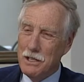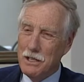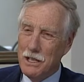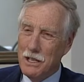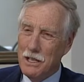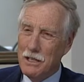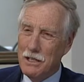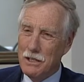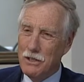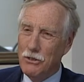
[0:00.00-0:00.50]
I
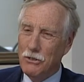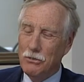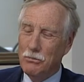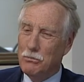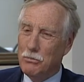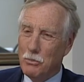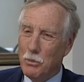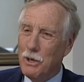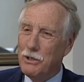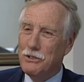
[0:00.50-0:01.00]
get is,
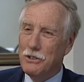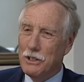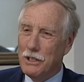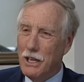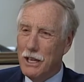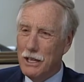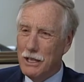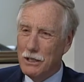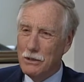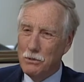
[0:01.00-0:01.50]
what's it
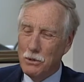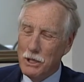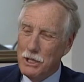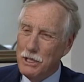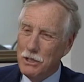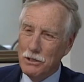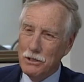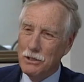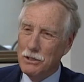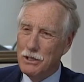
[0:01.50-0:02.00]
like? What are
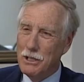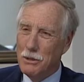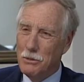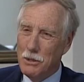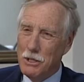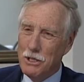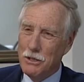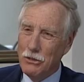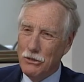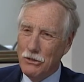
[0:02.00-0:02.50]
you learning?
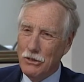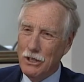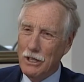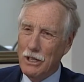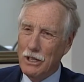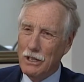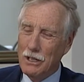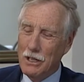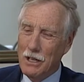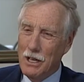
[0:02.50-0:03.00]
What are you
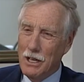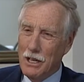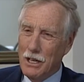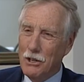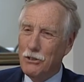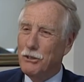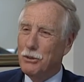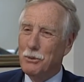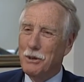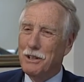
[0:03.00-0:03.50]
seeing?
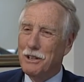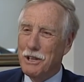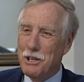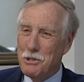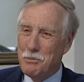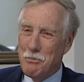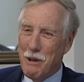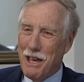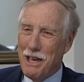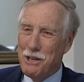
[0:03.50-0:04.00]
is it really
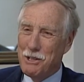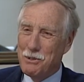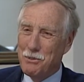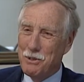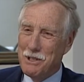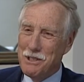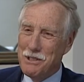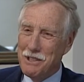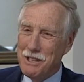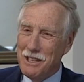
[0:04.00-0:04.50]
as bad as
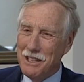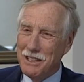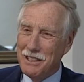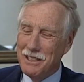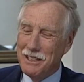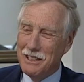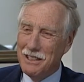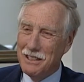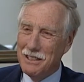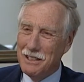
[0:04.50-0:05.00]
we
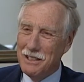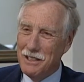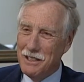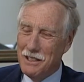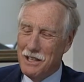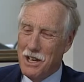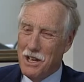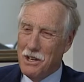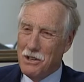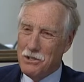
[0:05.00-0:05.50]
think? And uh,
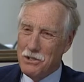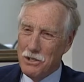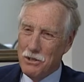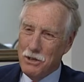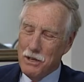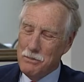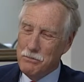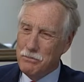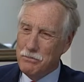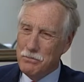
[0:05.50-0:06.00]

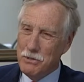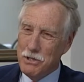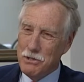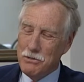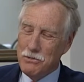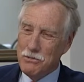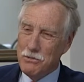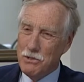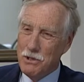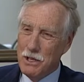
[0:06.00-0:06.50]
so I'm
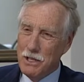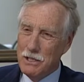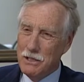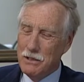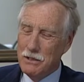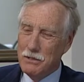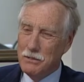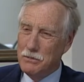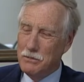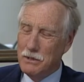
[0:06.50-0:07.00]
just trying
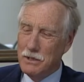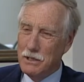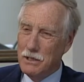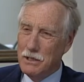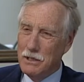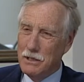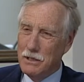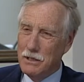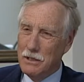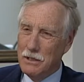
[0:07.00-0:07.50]
to
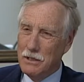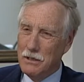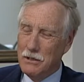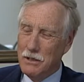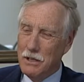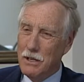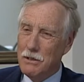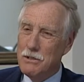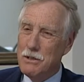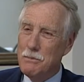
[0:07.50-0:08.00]
uh,
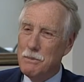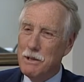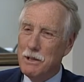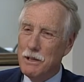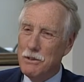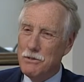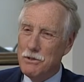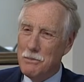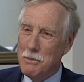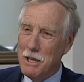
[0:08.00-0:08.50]
get some,
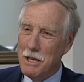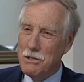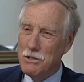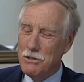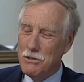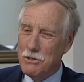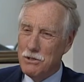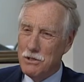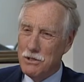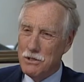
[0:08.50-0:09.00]
give some
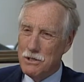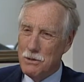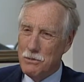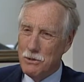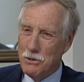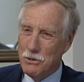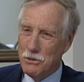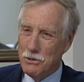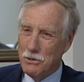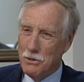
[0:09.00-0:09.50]
answers to some
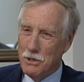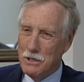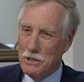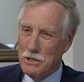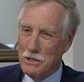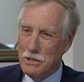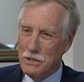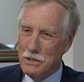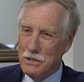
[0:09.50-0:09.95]
of those questions.